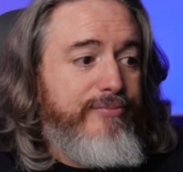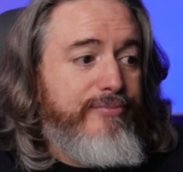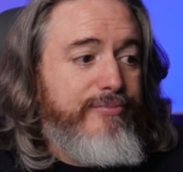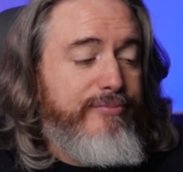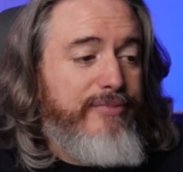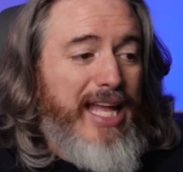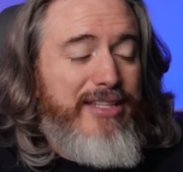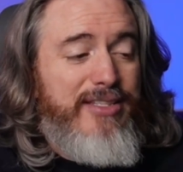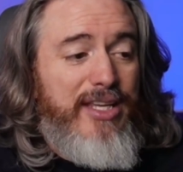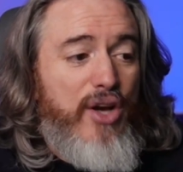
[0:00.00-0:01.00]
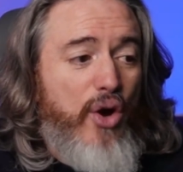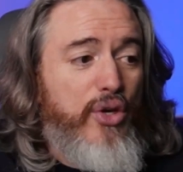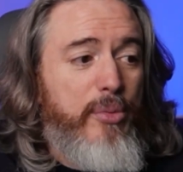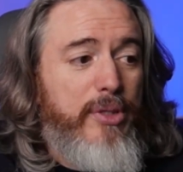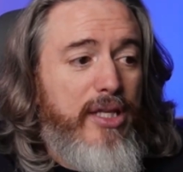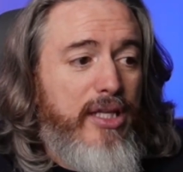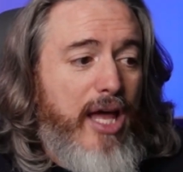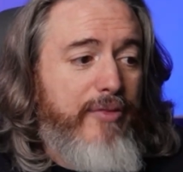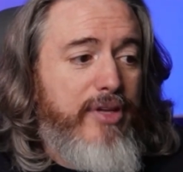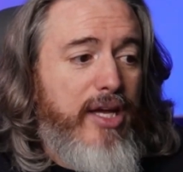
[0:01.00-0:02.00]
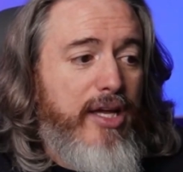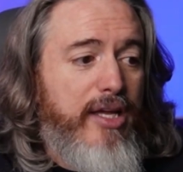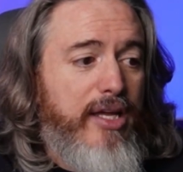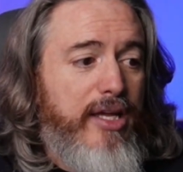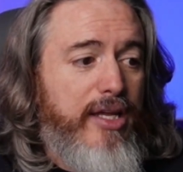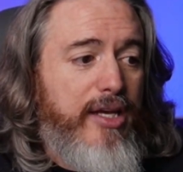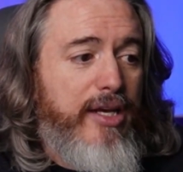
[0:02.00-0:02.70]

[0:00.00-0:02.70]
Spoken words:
that's it. Arguably Lavia and